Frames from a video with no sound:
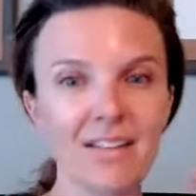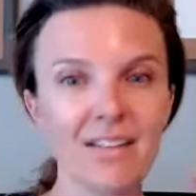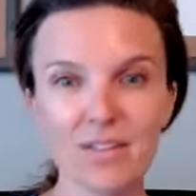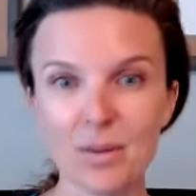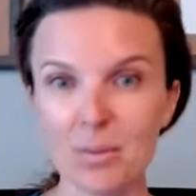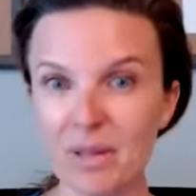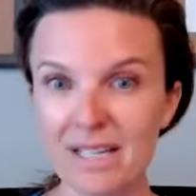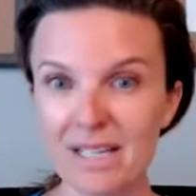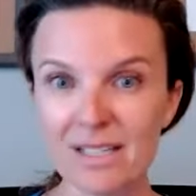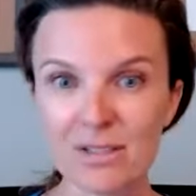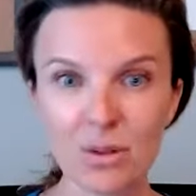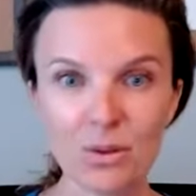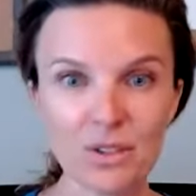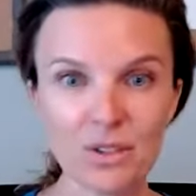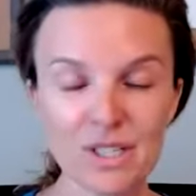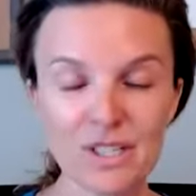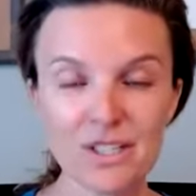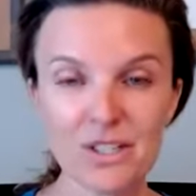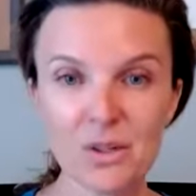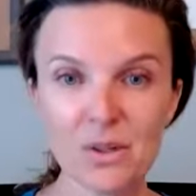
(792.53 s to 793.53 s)
if the
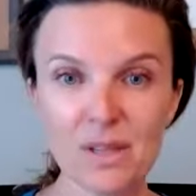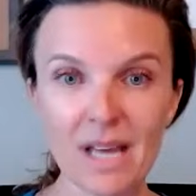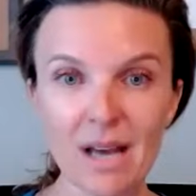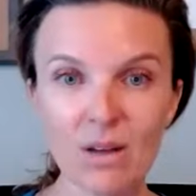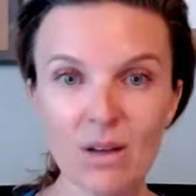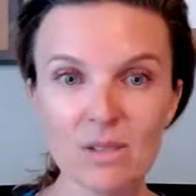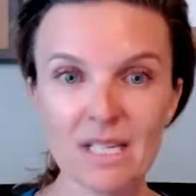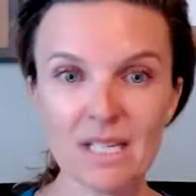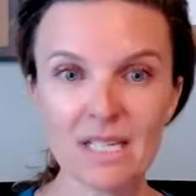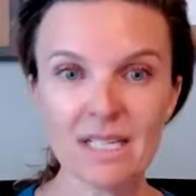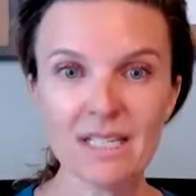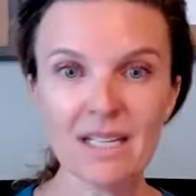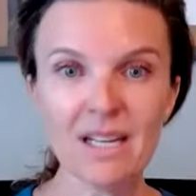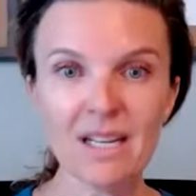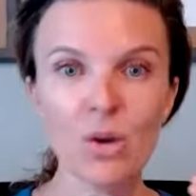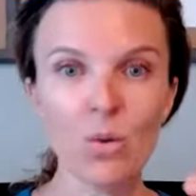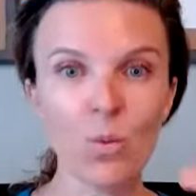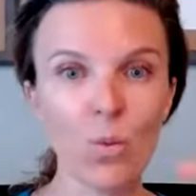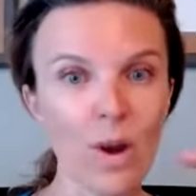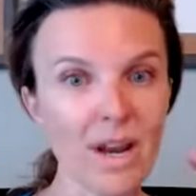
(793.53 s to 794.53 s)
placeholder is
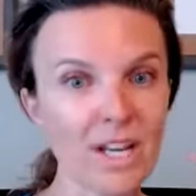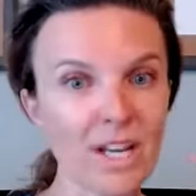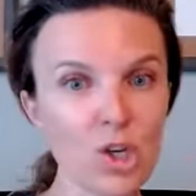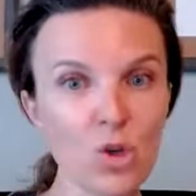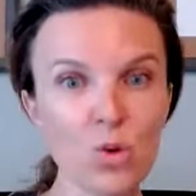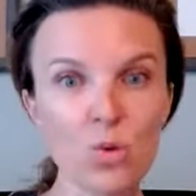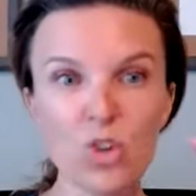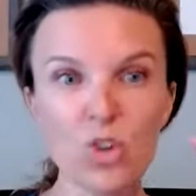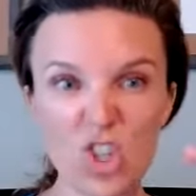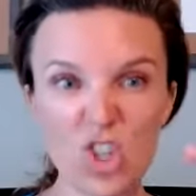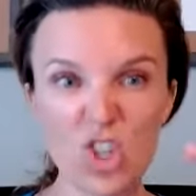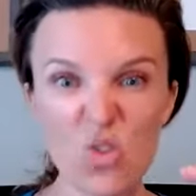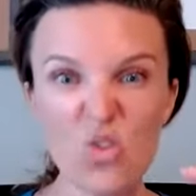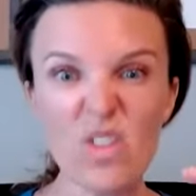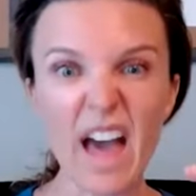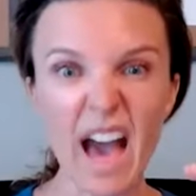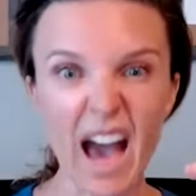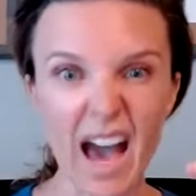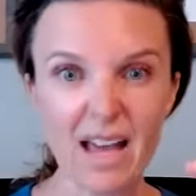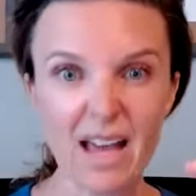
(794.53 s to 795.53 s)
2000, when you
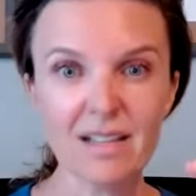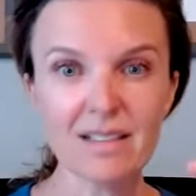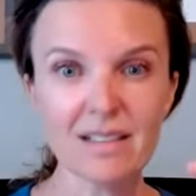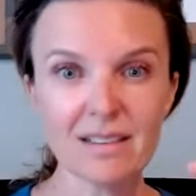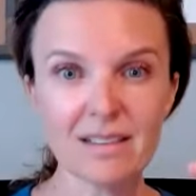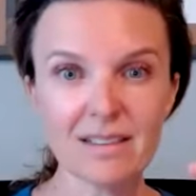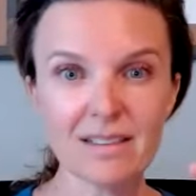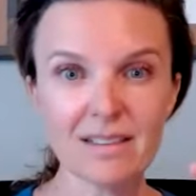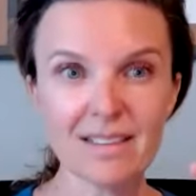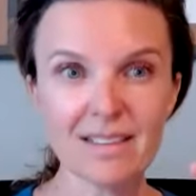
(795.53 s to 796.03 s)
do that,